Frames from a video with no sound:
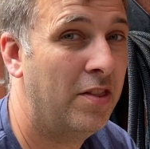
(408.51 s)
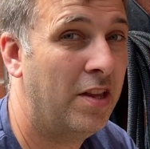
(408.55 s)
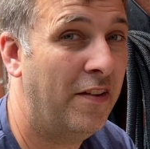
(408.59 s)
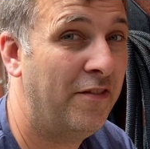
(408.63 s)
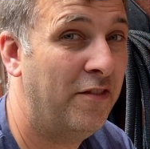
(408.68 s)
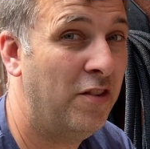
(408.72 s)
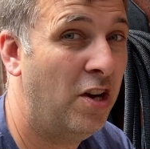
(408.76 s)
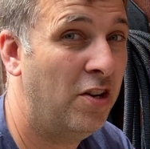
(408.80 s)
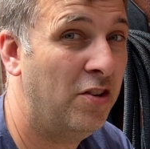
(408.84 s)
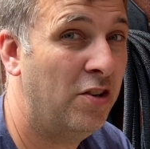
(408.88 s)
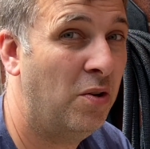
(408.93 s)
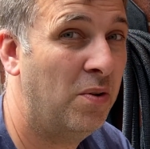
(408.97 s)
I've
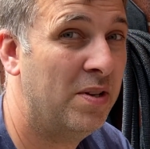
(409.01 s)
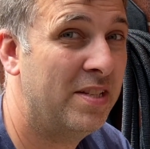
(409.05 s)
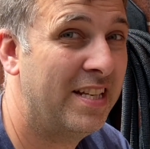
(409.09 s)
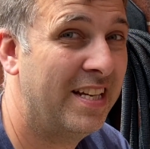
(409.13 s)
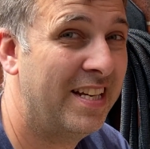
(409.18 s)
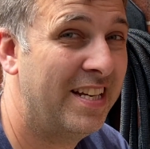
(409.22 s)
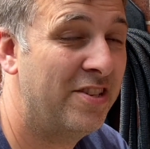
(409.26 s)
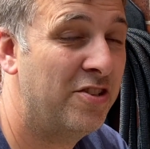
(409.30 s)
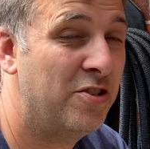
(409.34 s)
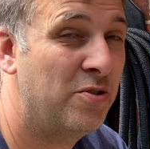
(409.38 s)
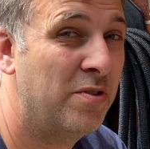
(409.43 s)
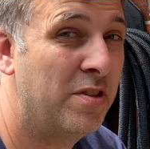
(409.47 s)
not noticed
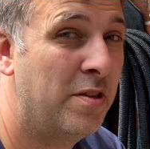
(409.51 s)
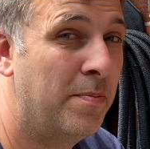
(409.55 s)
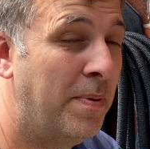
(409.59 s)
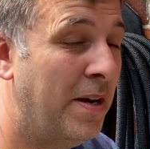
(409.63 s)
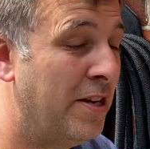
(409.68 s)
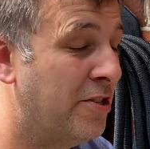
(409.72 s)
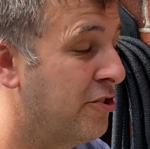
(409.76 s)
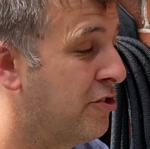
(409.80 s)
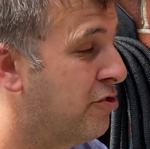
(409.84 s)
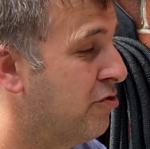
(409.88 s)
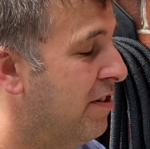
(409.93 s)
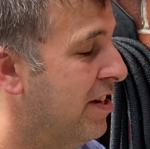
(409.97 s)
any issues with the
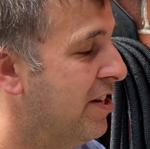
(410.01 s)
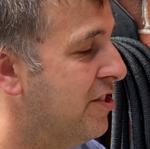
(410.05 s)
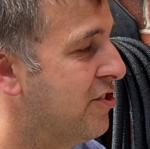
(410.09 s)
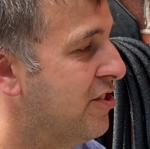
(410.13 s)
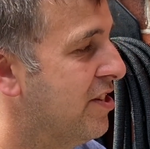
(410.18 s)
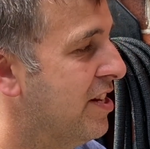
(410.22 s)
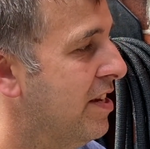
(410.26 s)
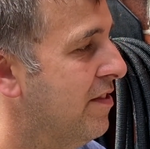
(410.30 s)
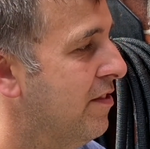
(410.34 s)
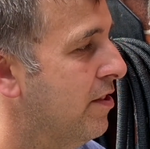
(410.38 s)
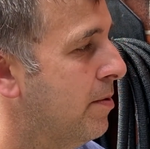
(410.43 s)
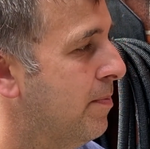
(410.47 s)
battery
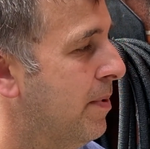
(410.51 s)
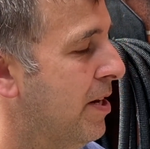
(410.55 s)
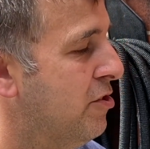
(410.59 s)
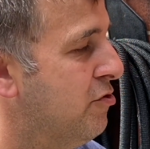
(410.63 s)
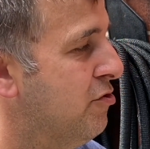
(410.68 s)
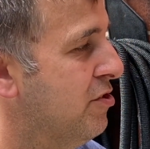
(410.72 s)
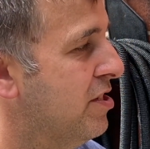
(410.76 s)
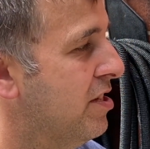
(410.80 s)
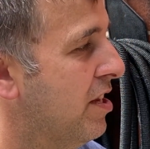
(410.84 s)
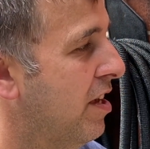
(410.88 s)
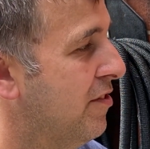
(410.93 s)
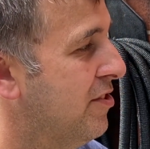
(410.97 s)
duration either. The
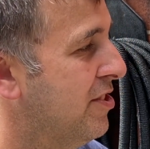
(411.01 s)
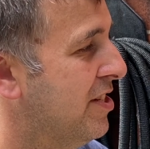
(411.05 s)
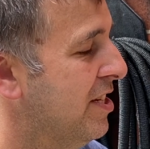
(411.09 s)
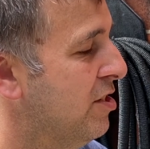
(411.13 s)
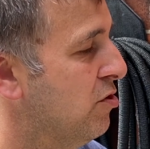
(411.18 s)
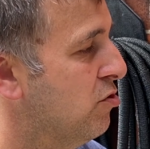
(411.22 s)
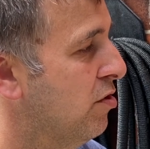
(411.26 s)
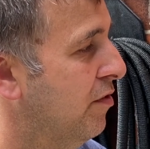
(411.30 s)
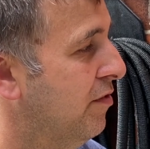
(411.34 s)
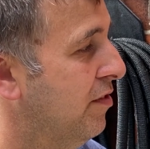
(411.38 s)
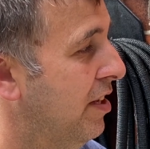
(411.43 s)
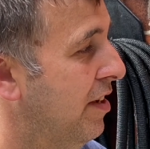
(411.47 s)
batteries I've seen,
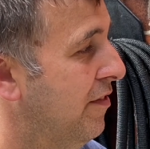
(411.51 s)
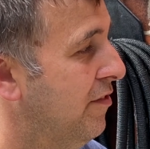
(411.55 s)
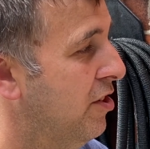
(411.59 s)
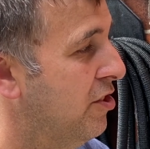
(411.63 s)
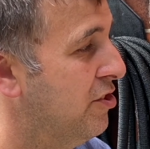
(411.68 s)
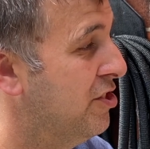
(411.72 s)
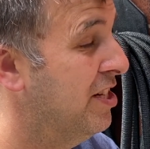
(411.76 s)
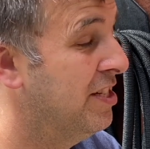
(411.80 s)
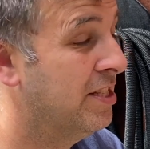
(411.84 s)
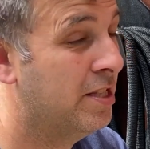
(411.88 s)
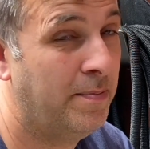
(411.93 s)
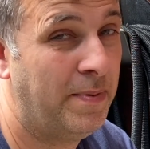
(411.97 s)
so I've
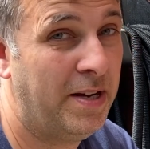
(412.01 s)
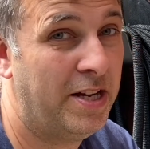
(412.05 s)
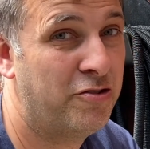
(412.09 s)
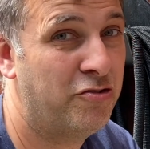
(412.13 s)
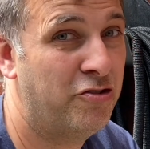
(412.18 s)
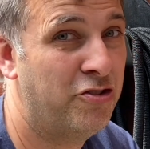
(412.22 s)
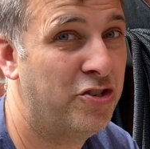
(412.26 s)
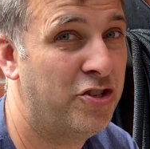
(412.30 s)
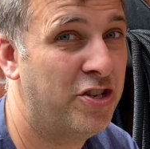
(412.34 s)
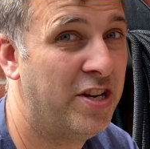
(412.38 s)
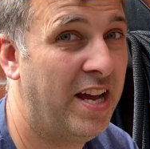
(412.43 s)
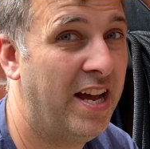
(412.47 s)
not changed the
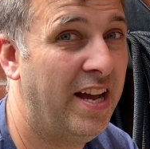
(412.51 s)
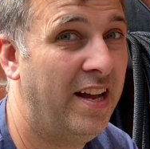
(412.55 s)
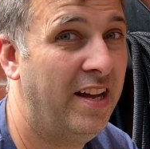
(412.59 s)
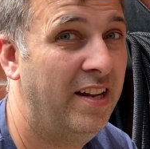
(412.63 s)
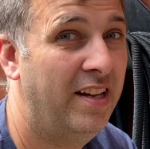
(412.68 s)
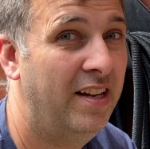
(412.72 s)
batteries yet.